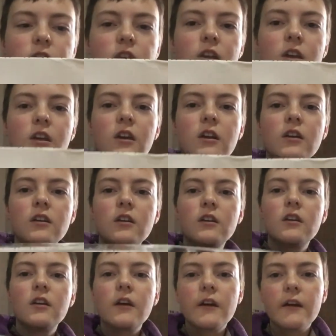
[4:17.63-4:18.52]
that you
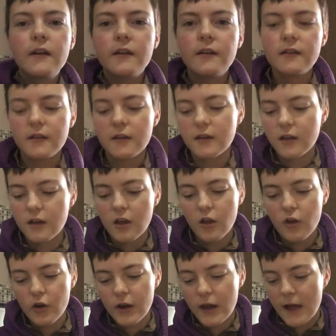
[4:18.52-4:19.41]
can
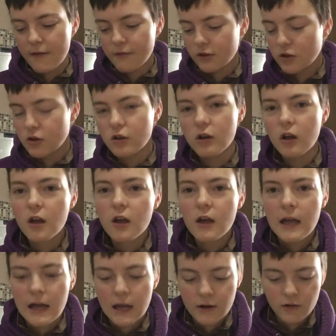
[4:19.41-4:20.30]
go and have a look.
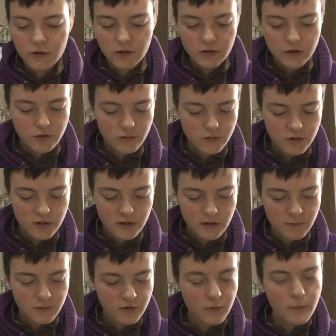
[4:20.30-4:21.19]
I know they do
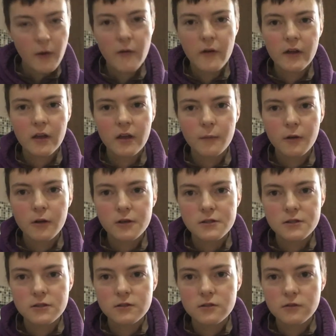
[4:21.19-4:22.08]
ship to America
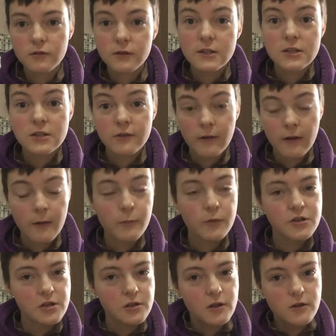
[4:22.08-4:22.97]
because their Instagram,
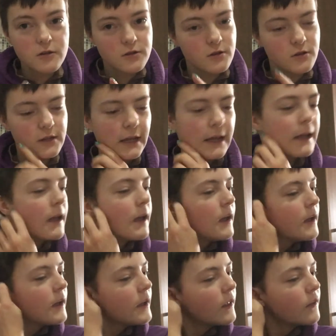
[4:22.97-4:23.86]
which I'll also link,
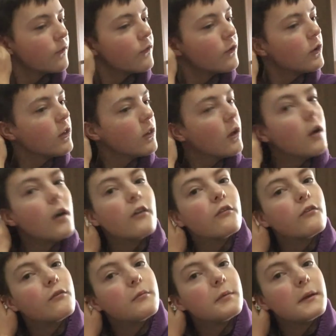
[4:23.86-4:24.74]
is full of
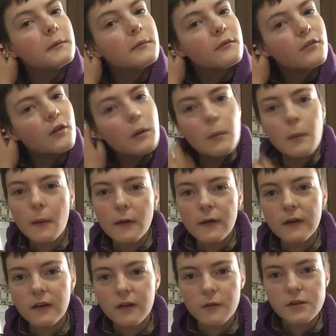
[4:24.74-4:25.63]
people from
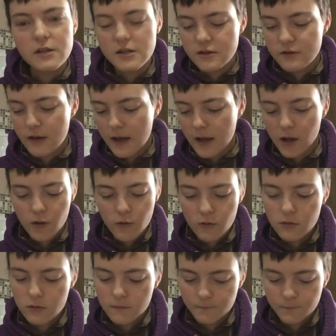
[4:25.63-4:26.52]
America, which is quite
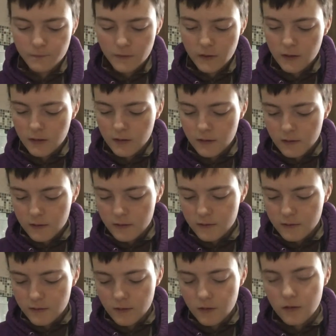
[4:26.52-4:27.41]
cool.
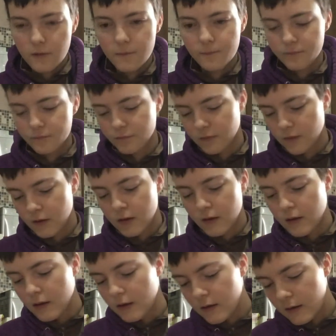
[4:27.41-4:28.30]
So
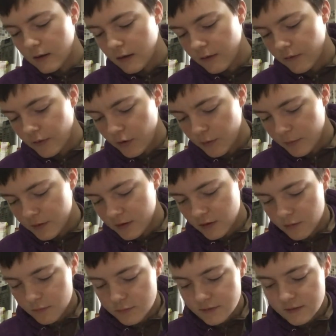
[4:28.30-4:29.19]
have I opened
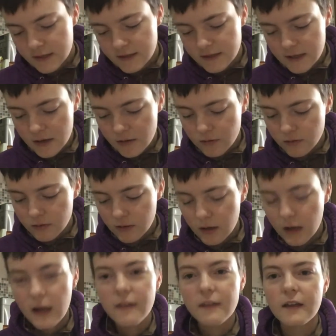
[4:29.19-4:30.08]
it upside down?
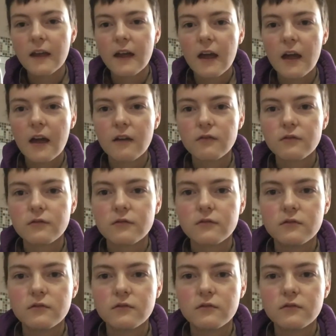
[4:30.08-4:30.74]
I think I have.